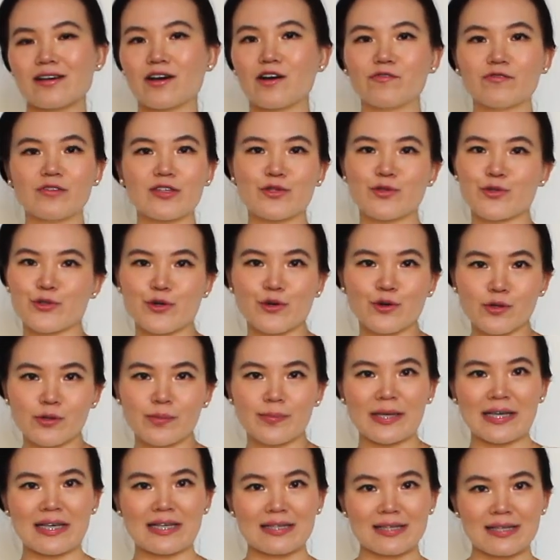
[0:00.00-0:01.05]
of the silk
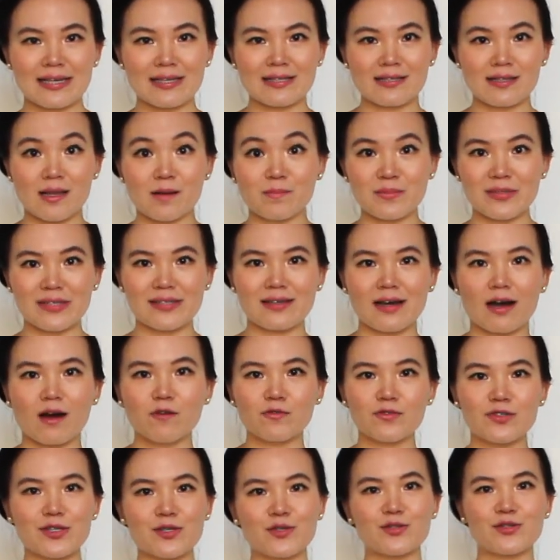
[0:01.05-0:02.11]
pieces
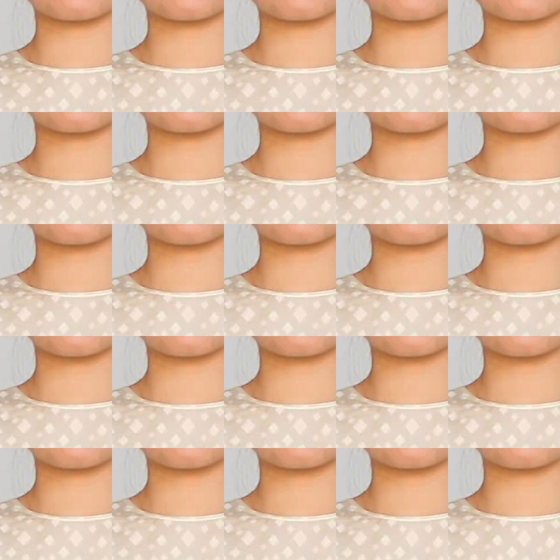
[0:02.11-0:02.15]
themselves.